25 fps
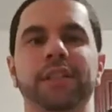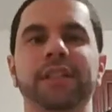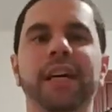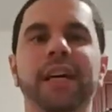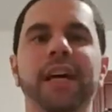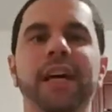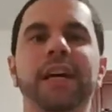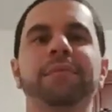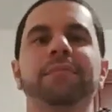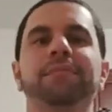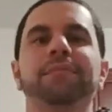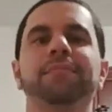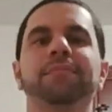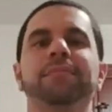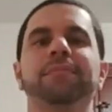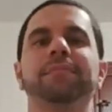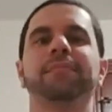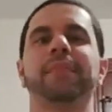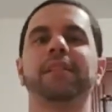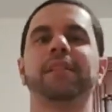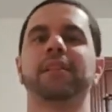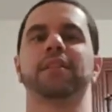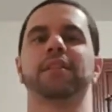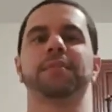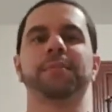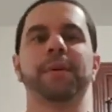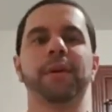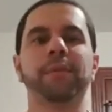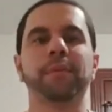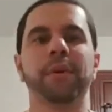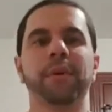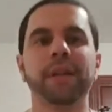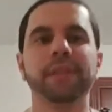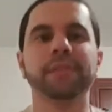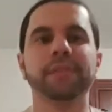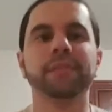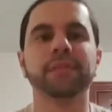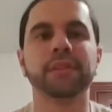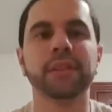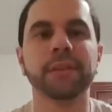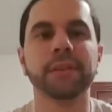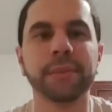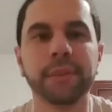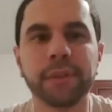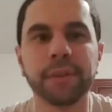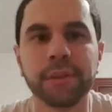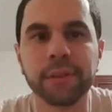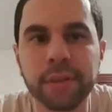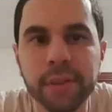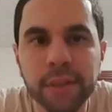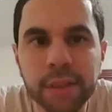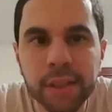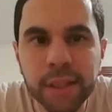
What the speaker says: Yeah, that sounds about right. Typical.